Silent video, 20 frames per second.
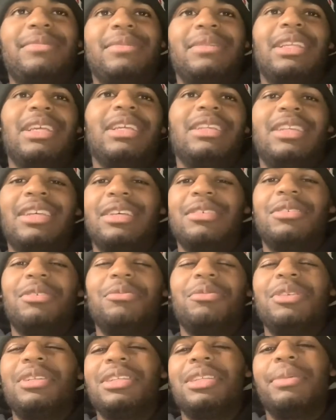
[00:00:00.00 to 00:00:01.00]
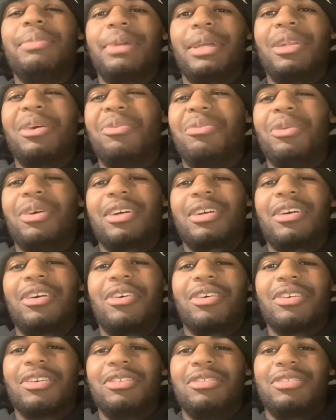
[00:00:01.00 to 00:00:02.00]
depend on what
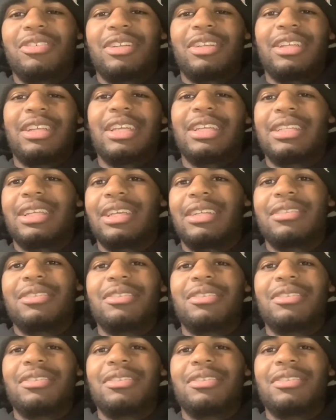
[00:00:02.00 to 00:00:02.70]
car you're trying to get that